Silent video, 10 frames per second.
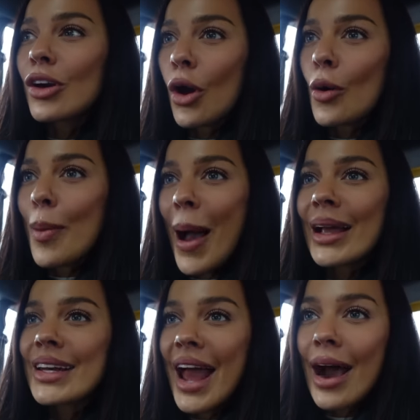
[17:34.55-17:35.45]
go
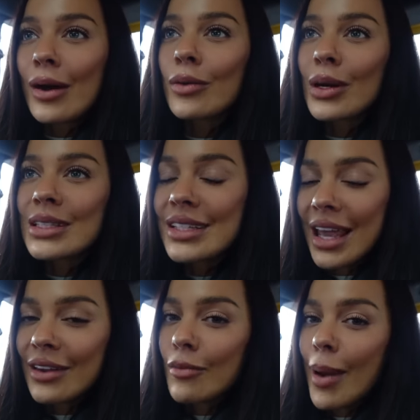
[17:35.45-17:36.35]
back now and
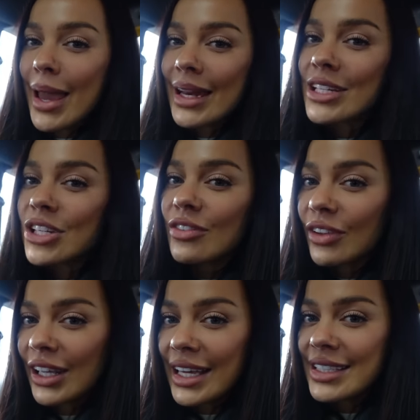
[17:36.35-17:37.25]
saving my energy for
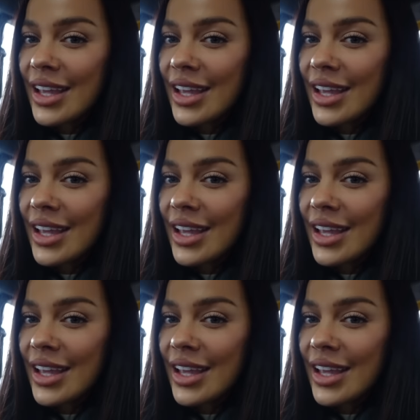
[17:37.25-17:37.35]
later.